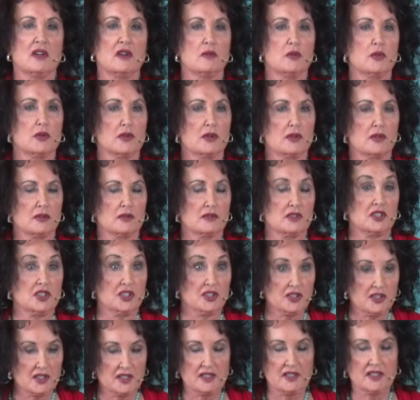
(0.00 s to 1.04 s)
were
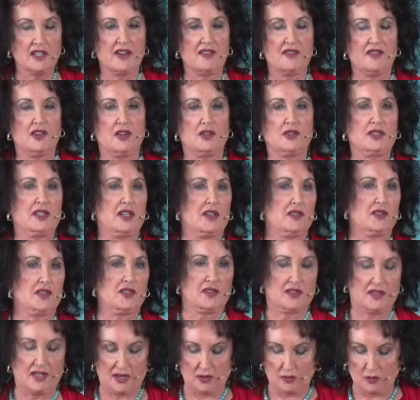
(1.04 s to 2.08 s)
good, and I found out
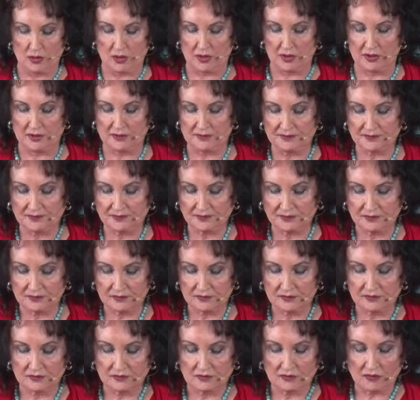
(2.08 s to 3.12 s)
that they were
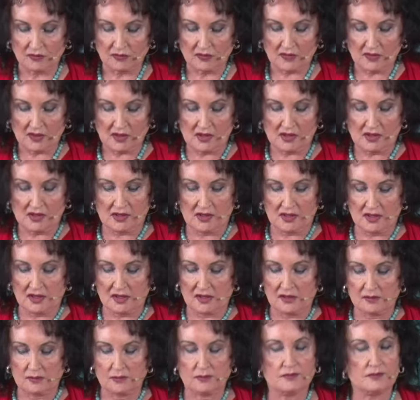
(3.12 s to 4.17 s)

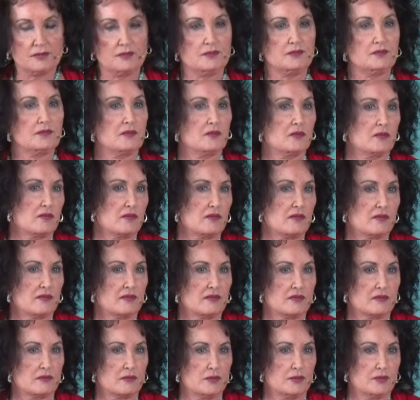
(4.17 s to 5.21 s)
uh,
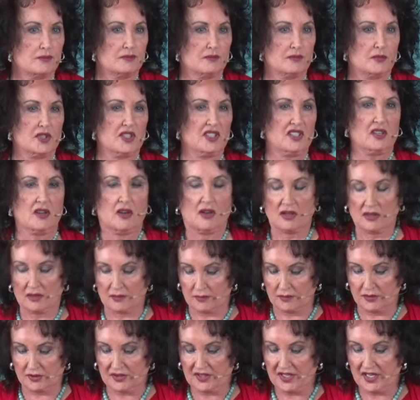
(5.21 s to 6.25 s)
what do you call
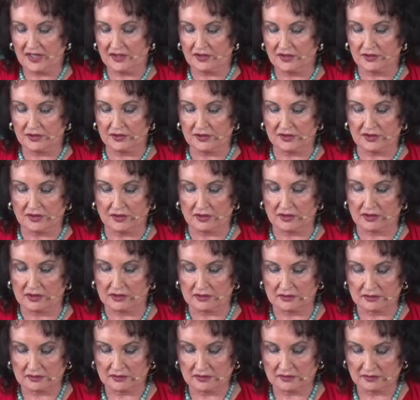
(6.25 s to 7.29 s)
it, pretenders
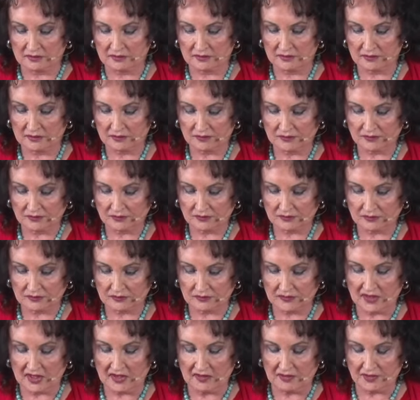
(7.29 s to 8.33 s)
or
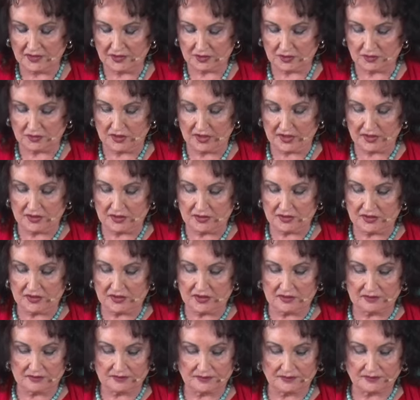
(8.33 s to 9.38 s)

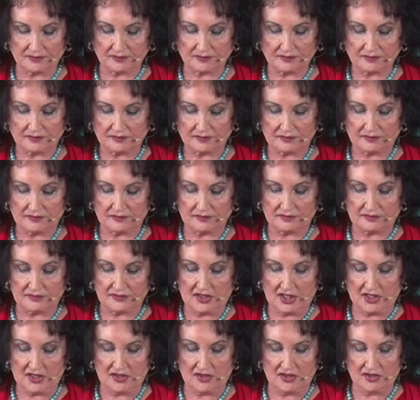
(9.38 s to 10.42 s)
infiltrators.
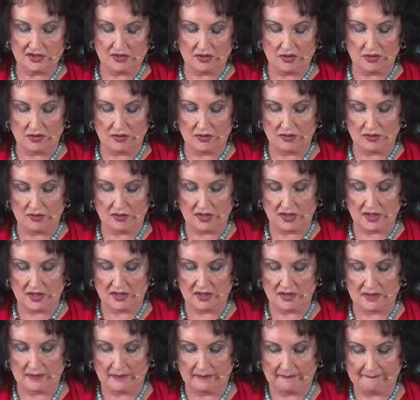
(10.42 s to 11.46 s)
So.
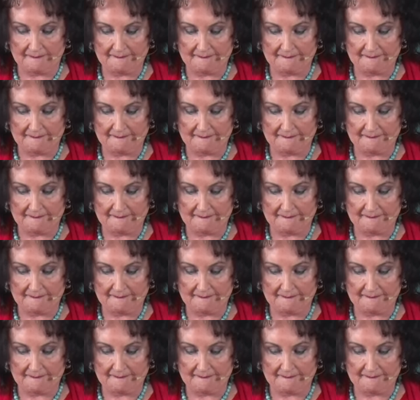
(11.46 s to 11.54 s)
Uh,